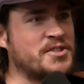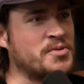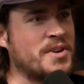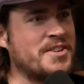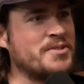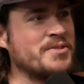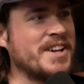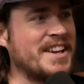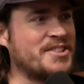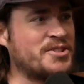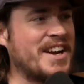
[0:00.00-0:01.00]
the one who
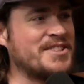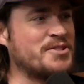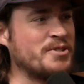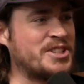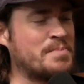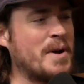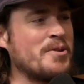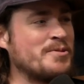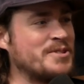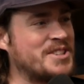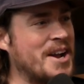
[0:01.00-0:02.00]
like tries to
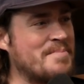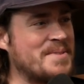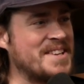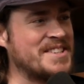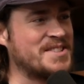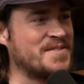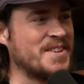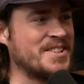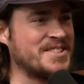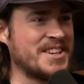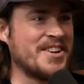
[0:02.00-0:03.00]
expose companies
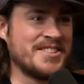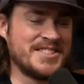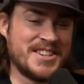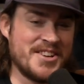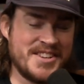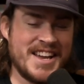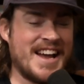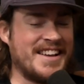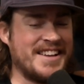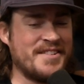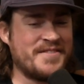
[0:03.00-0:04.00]
for
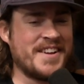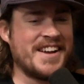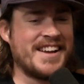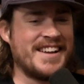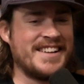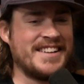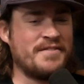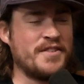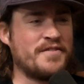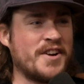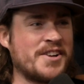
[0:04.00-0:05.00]
if
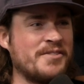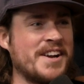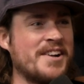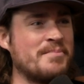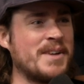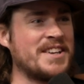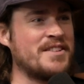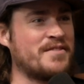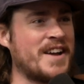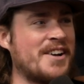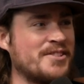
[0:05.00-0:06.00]
you fuck around, Mikey
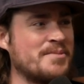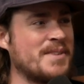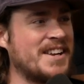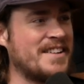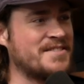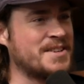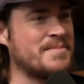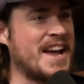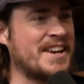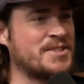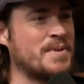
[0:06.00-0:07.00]
Fowler might have some
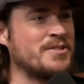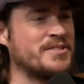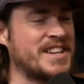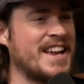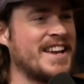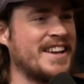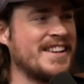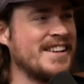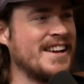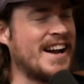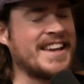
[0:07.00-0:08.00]
expose. I